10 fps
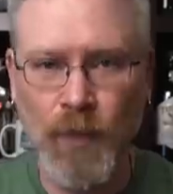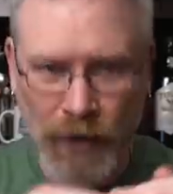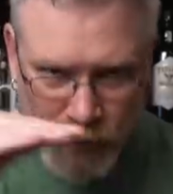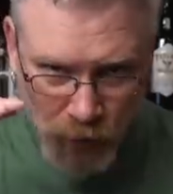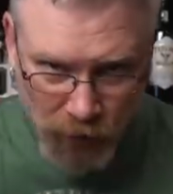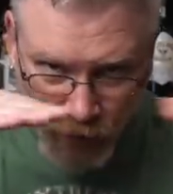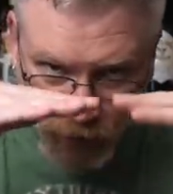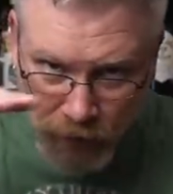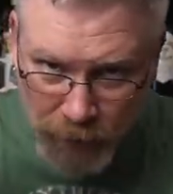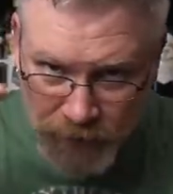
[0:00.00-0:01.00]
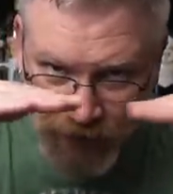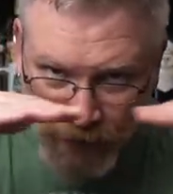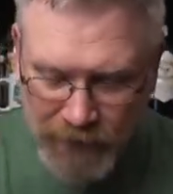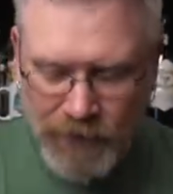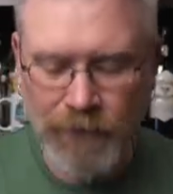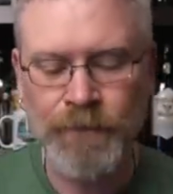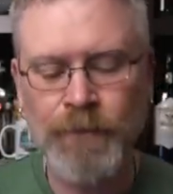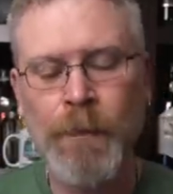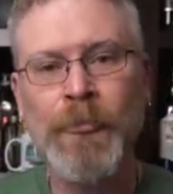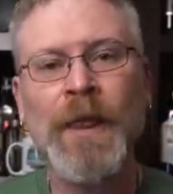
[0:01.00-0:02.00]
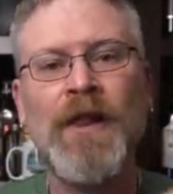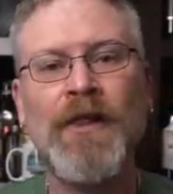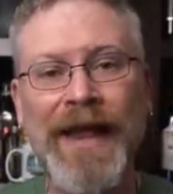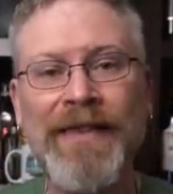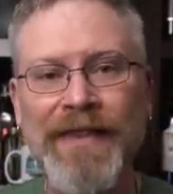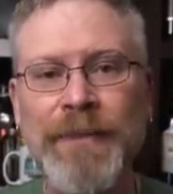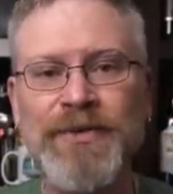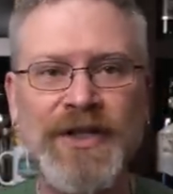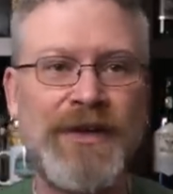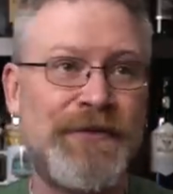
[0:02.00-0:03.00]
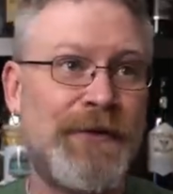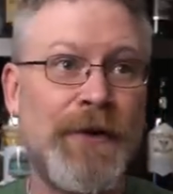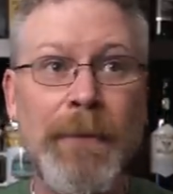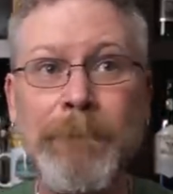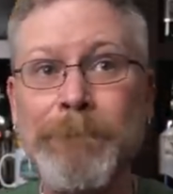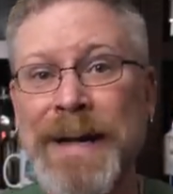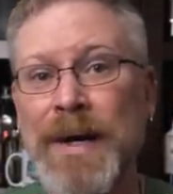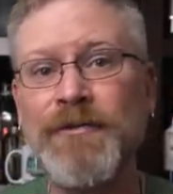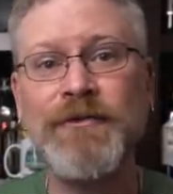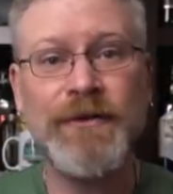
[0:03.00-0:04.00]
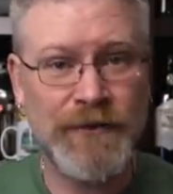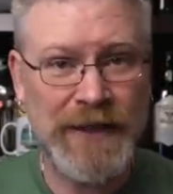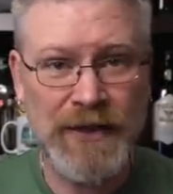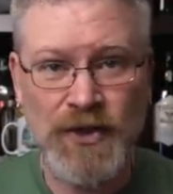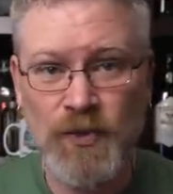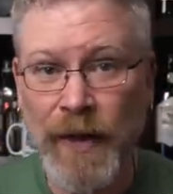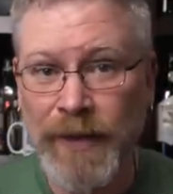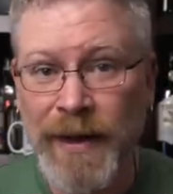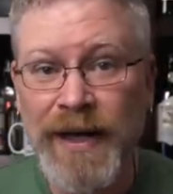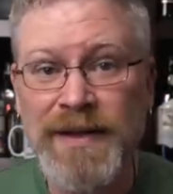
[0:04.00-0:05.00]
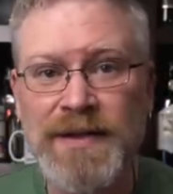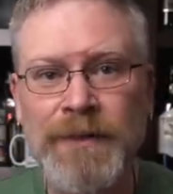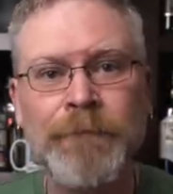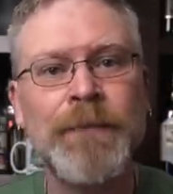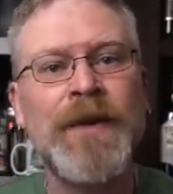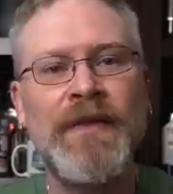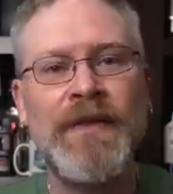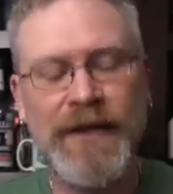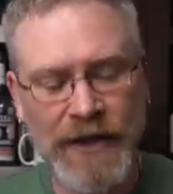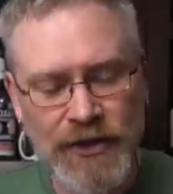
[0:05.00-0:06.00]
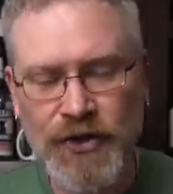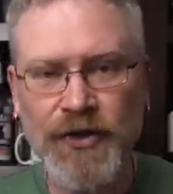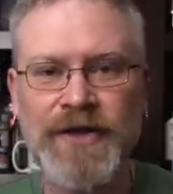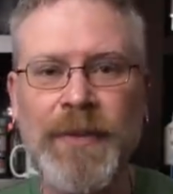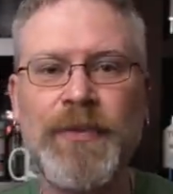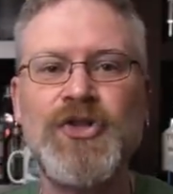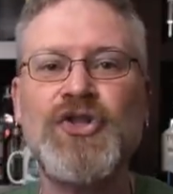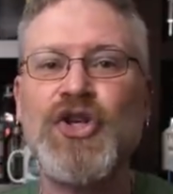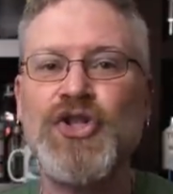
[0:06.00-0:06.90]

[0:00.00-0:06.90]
with water up to that level. Let them sit for about 15 to 20 minutes. The internal temperatures